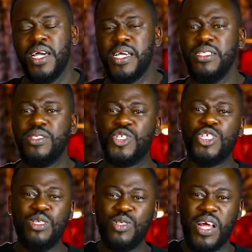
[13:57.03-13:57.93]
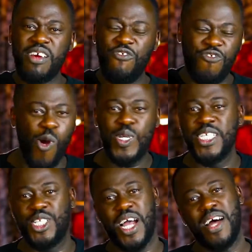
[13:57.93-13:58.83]
His children fought
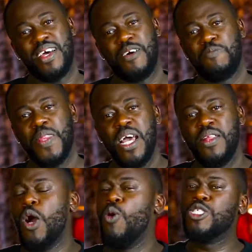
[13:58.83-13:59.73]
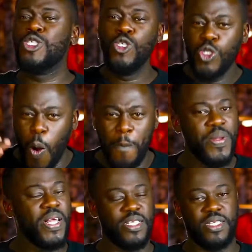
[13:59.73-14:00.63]
each other. There was no
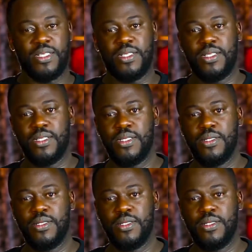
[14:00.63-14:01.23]
peace.